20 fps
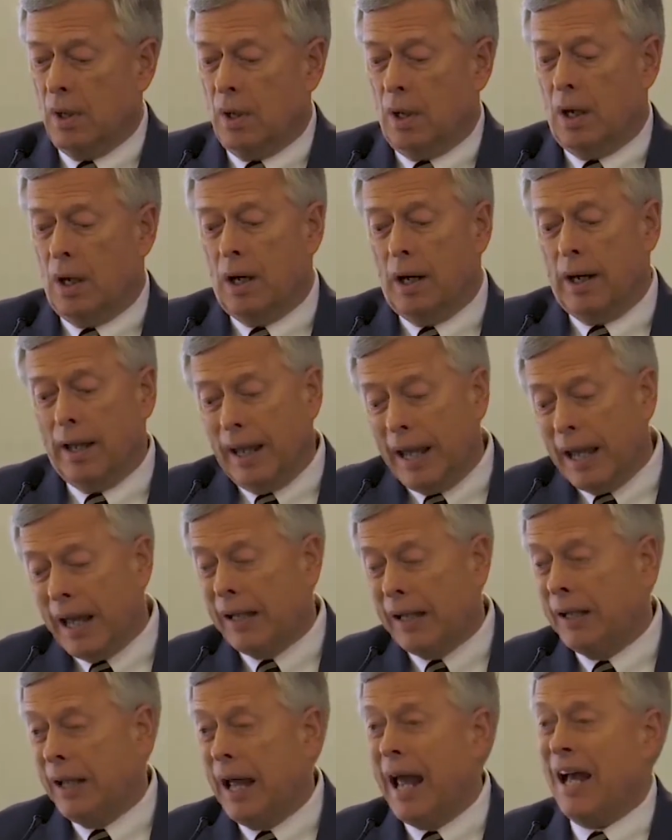
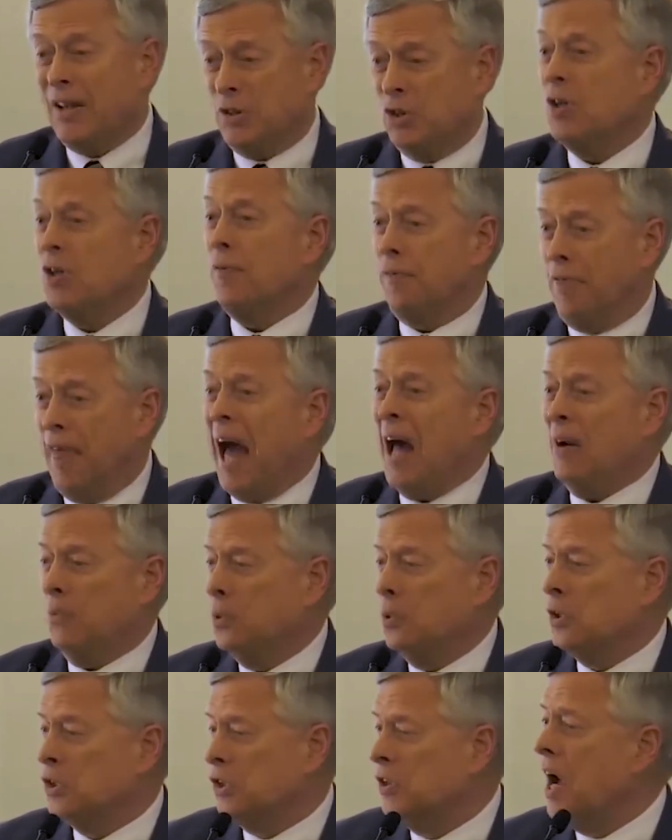And as if that
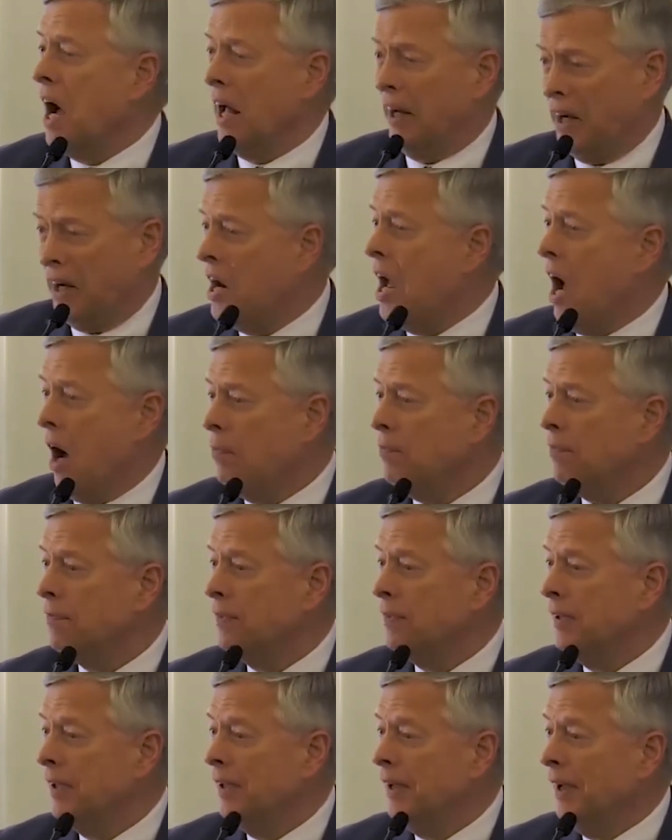was not
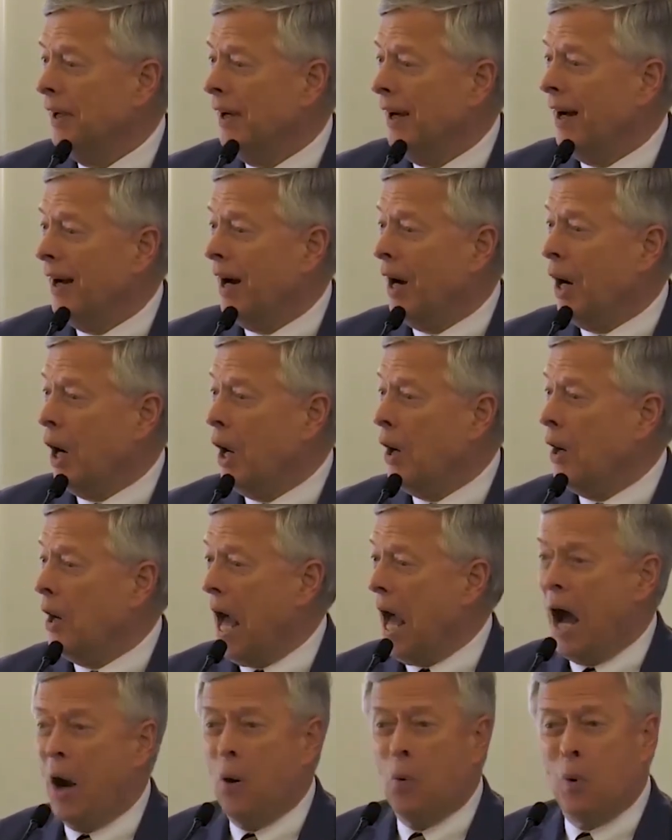enough,
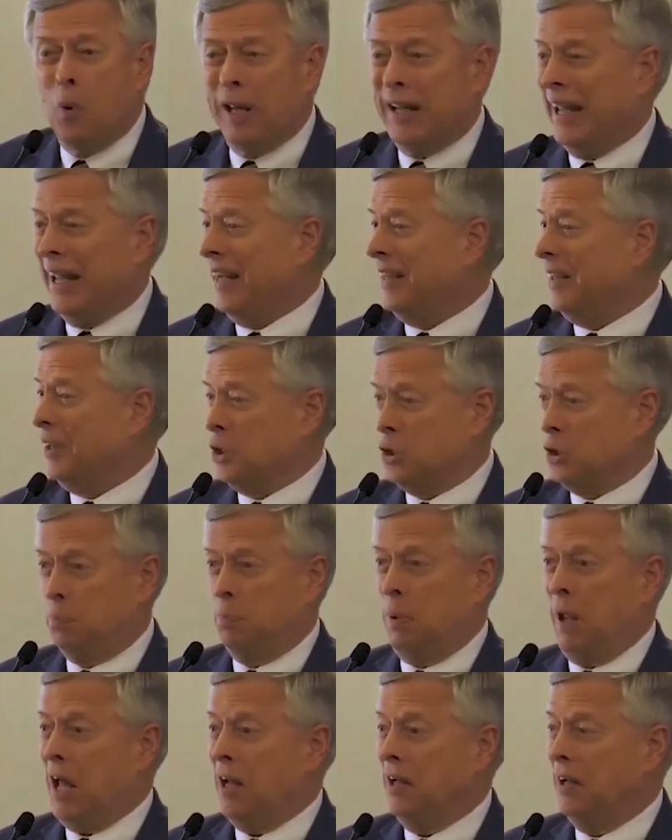now we get to
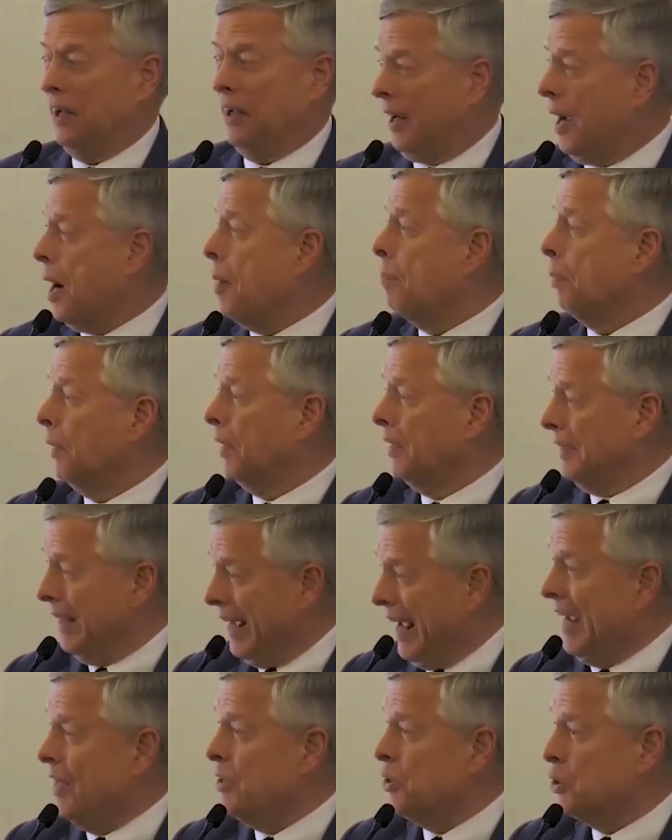spend a couple of
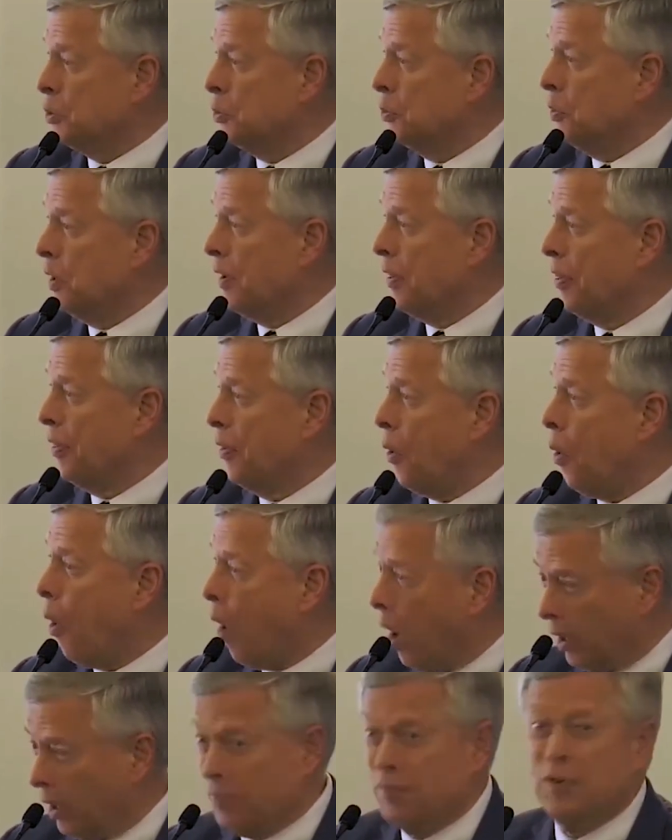days with
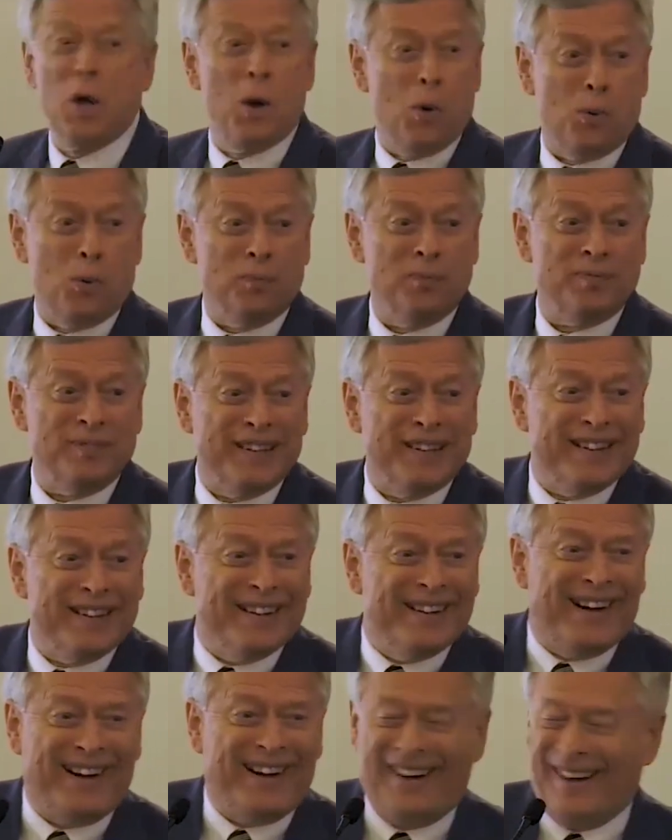all of you.
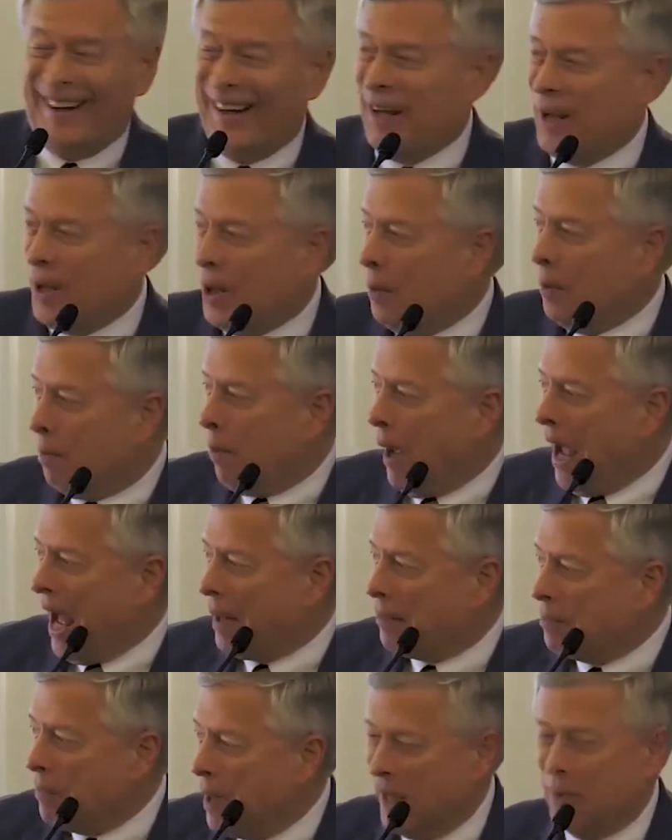
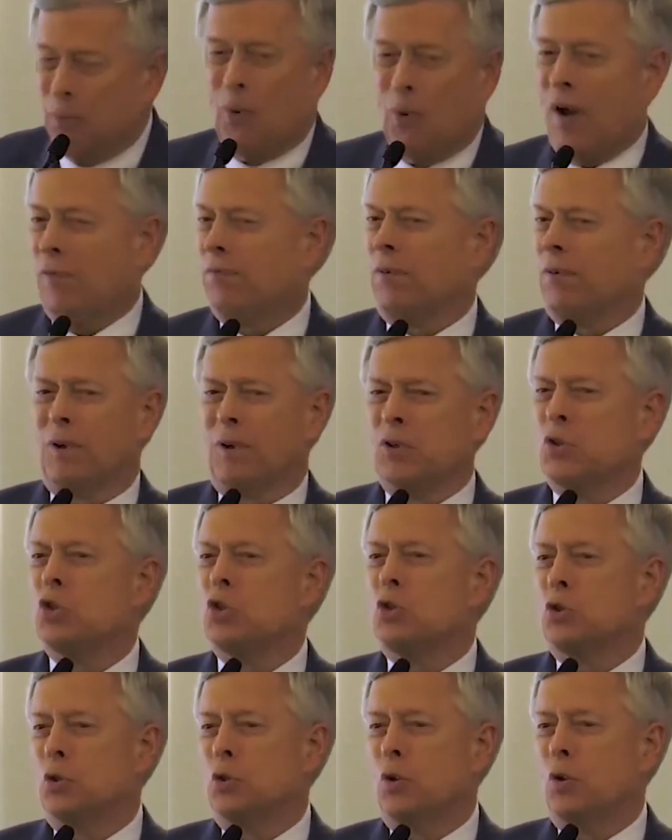Pat made reference
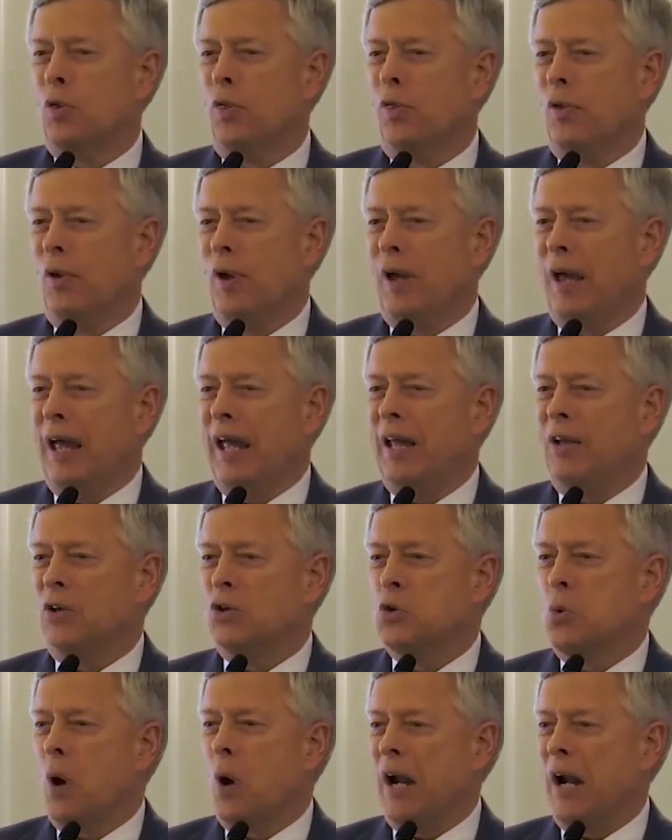to the
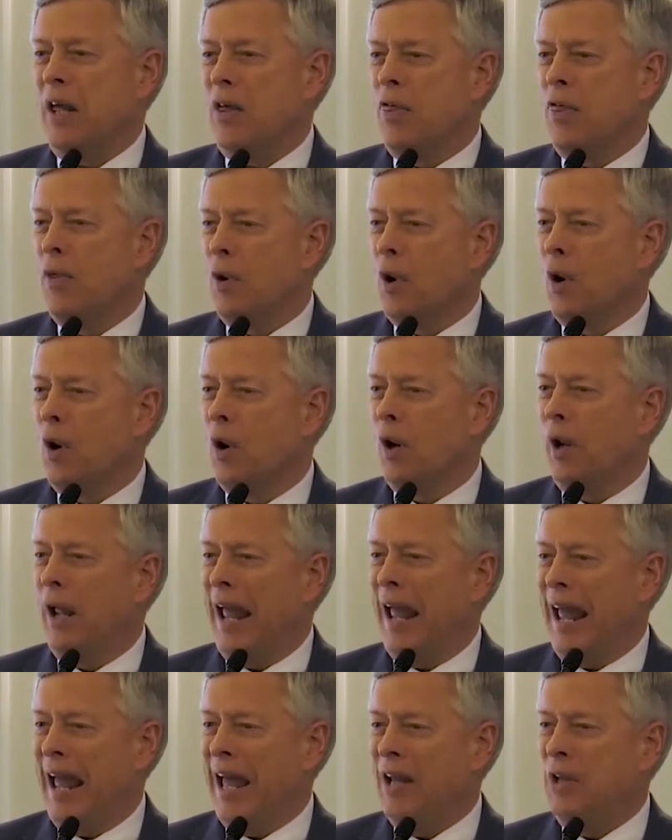23rd
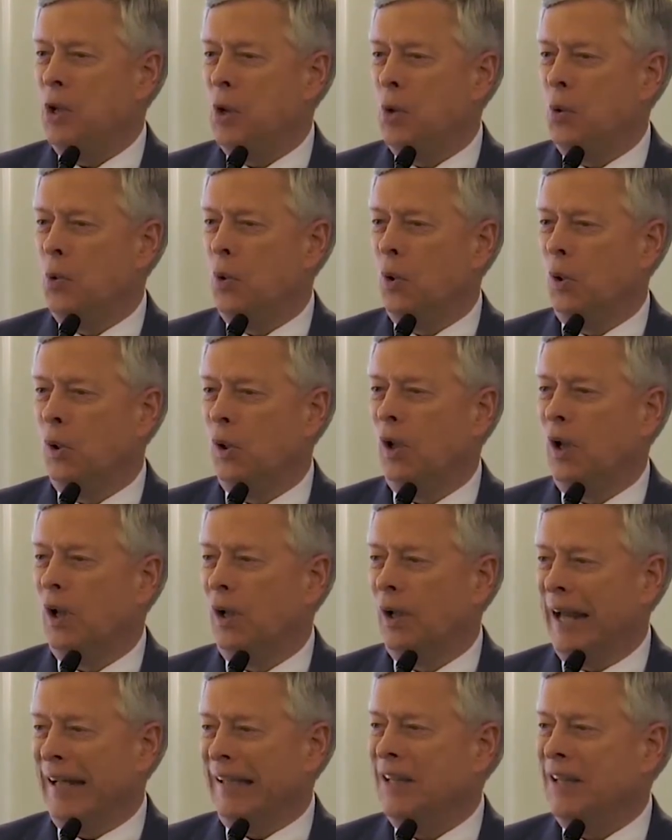annual
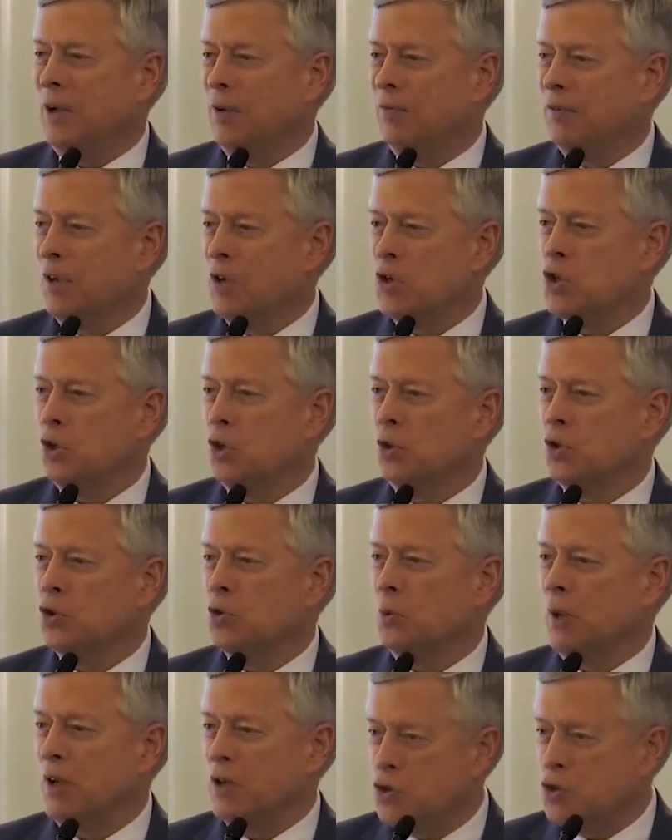elected officials
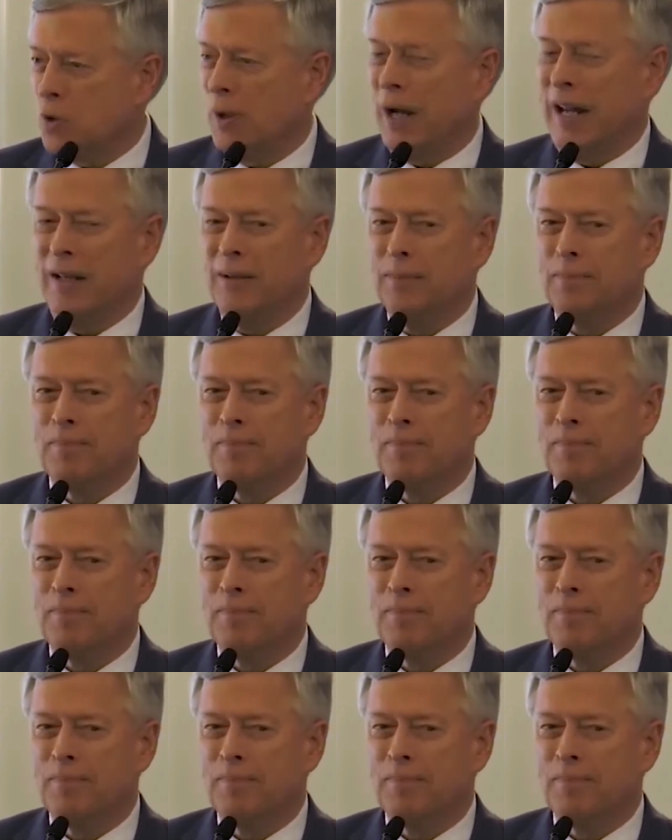retreat.